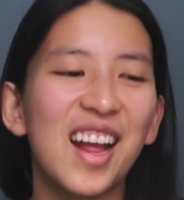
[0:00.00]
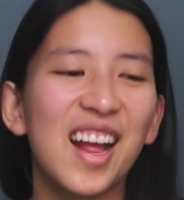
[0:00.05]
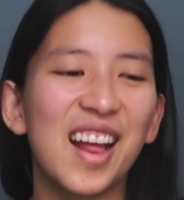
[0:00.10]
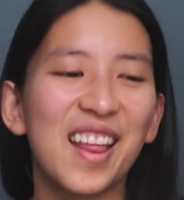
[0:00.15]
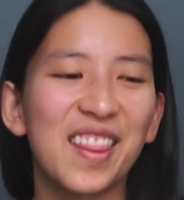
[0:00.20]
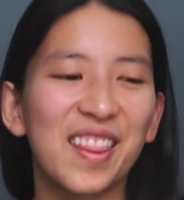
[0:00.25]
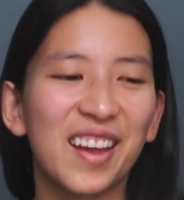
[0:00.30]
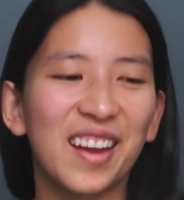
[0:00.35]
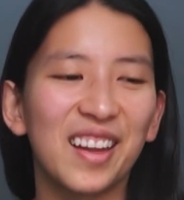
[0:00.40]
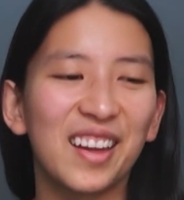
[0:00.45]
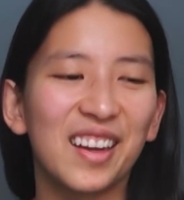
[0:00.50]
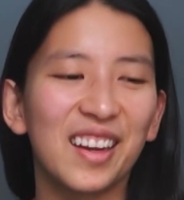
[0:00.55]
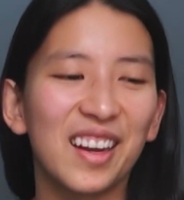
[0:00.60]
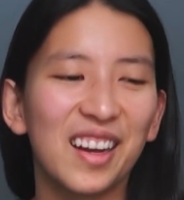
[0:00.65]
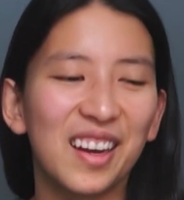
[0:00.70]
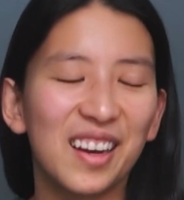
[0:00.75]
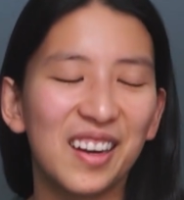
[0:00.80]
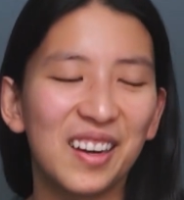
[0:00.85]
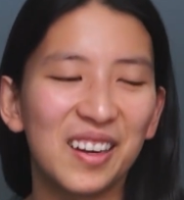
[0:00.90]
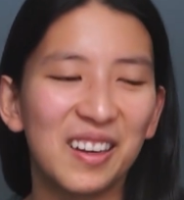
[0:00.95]
And
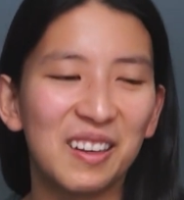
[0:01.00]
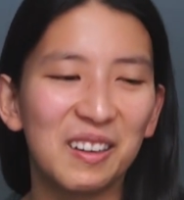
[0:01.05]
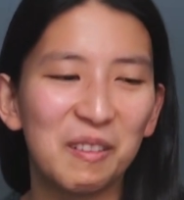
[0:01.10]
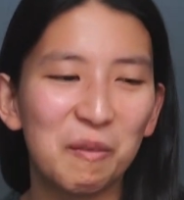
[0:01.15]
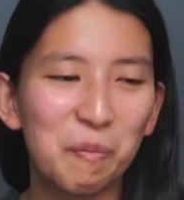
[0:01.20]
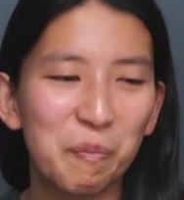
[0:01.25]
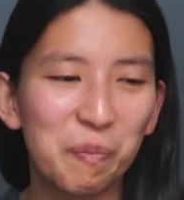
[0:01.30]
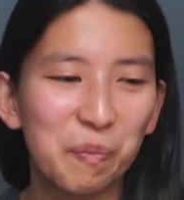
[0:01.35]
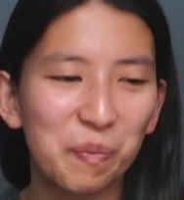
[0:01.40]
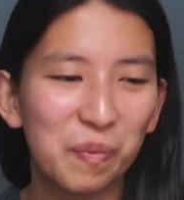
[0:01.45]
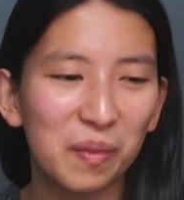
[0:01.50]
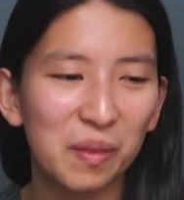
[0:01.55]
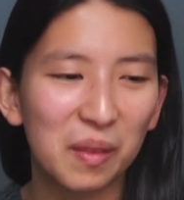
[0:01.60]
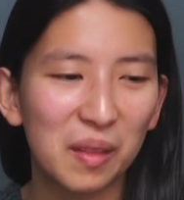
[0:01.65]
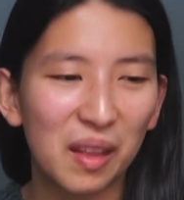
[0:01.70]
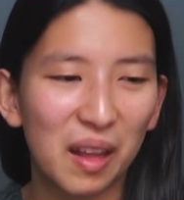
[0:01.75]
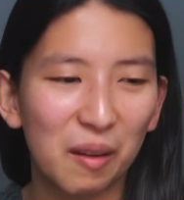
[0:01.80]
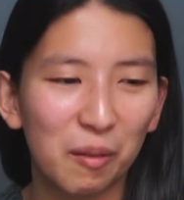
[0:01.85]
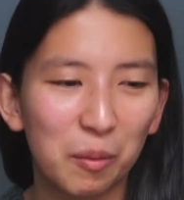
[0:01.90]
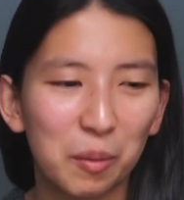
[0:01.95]
then
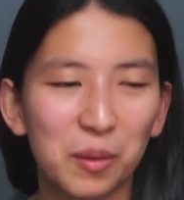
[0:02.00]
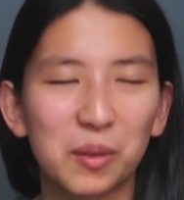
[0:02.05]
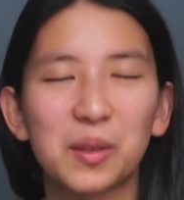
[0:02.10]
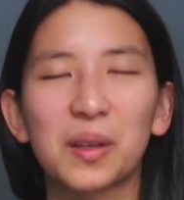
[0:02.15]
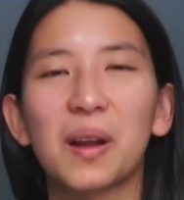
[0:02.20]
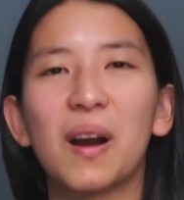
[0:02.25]
everybody's like,